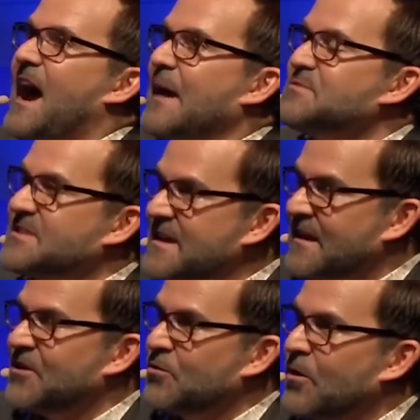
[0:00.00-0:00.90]
I'm
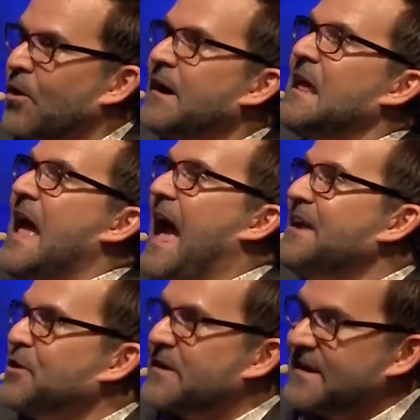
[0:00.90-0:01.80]
seeking you, Lord,
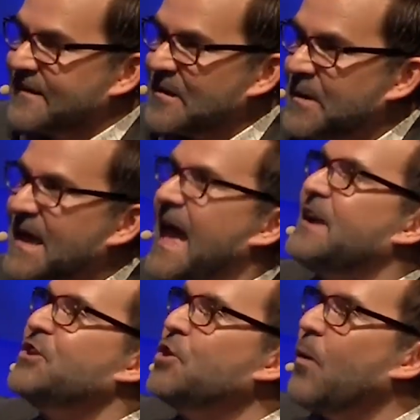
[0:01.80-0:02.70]
and you're hearing me
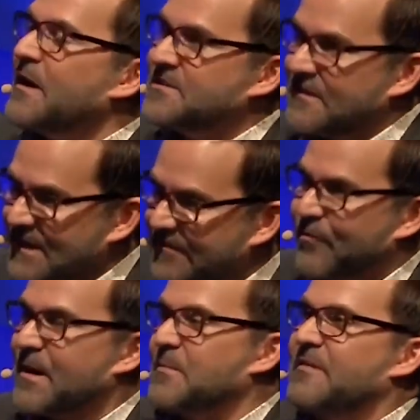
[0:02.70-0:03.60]
and you are
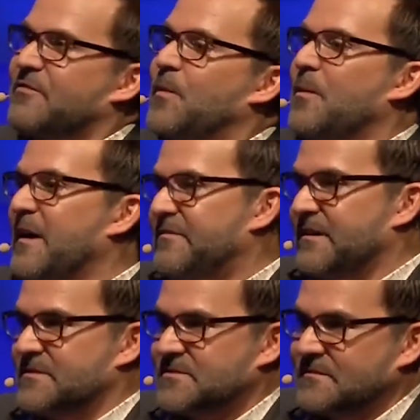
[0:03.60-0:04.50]
delivering me from all my
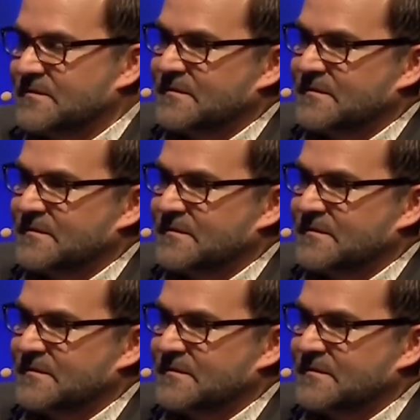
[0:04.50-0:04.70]
fears.